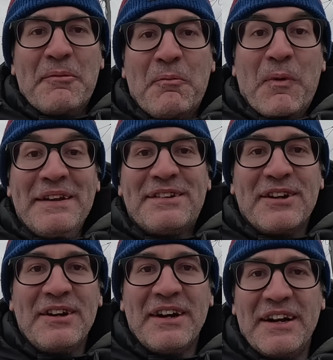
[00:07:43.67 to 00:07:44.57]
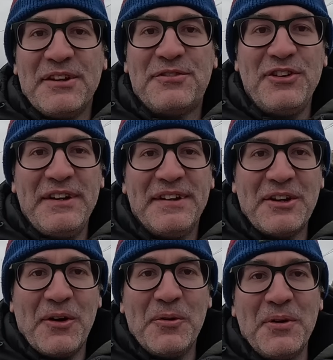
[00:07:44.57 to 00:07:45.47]
winter and it's freezing
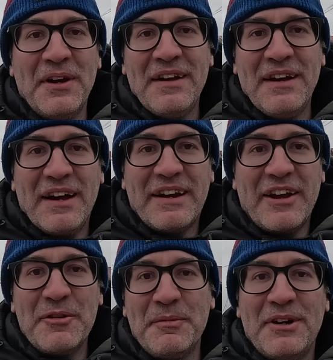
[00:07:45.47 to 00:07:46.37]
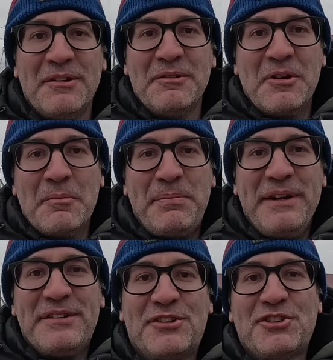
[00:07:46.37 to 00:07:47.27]
cold, I get them a
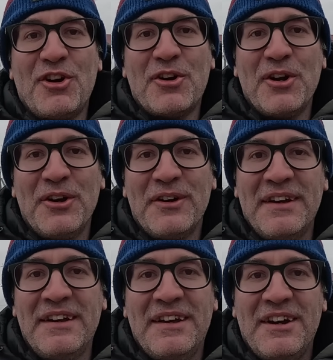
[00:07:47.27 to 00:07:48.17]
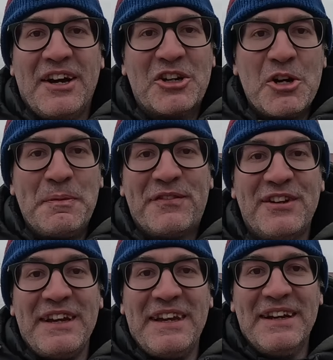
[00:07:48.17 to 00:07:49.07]
piece of chocolate and a cup of
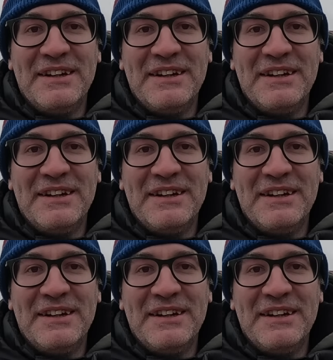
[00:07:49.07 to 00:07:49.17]
tea.